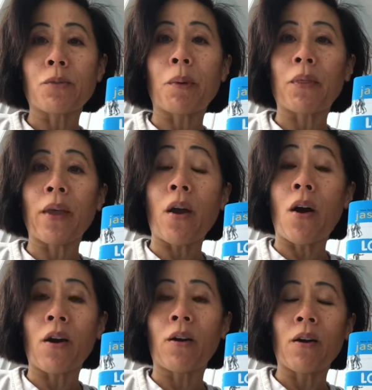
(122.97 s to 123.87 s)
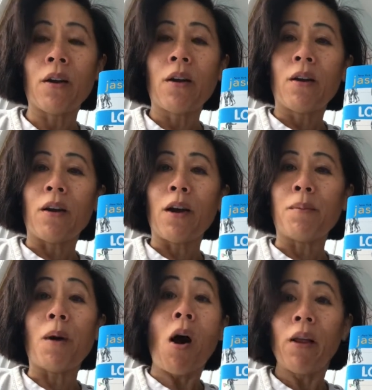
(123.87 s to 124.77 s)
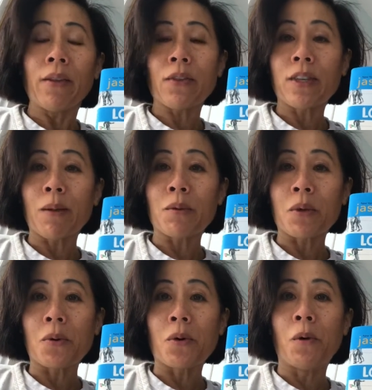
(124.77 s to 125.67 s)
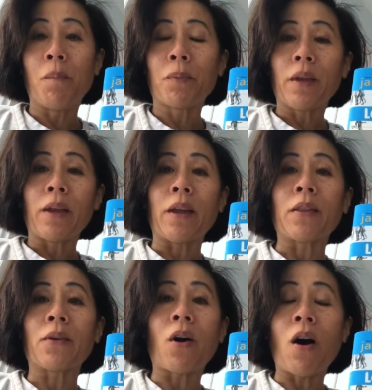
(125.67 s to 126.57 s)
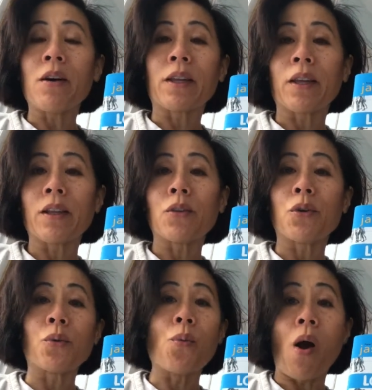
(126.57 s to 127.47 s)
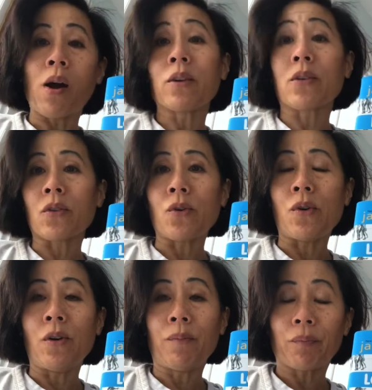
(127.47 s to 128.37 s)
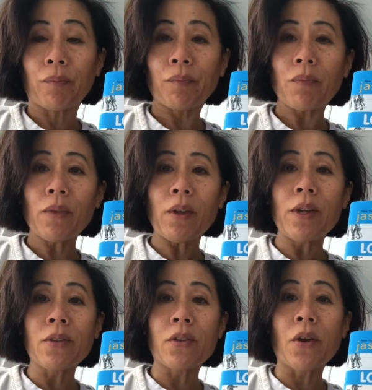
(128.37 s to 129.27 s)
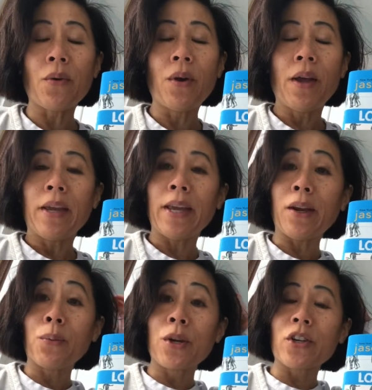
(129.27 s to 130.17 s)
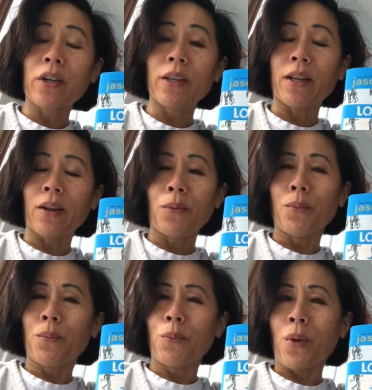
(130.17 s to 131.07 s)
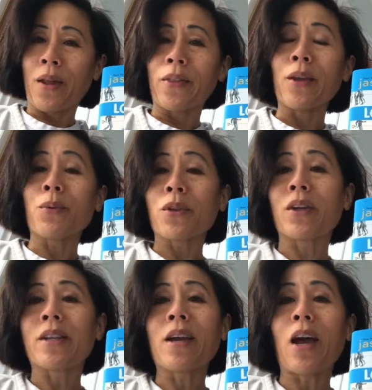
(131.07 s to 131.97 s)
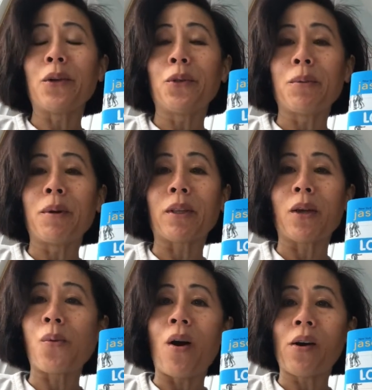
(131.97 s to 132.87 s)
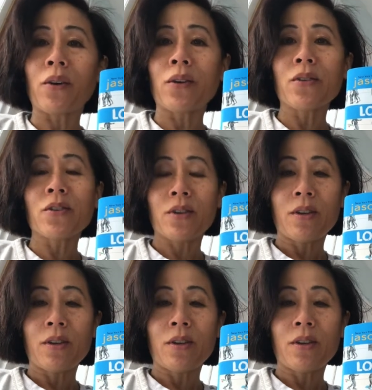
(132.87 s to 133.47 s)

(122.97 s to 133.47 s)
but they are um, all at the same school and they're all kids who walk to school and so he had originally I think, was going to title the book like Walkers.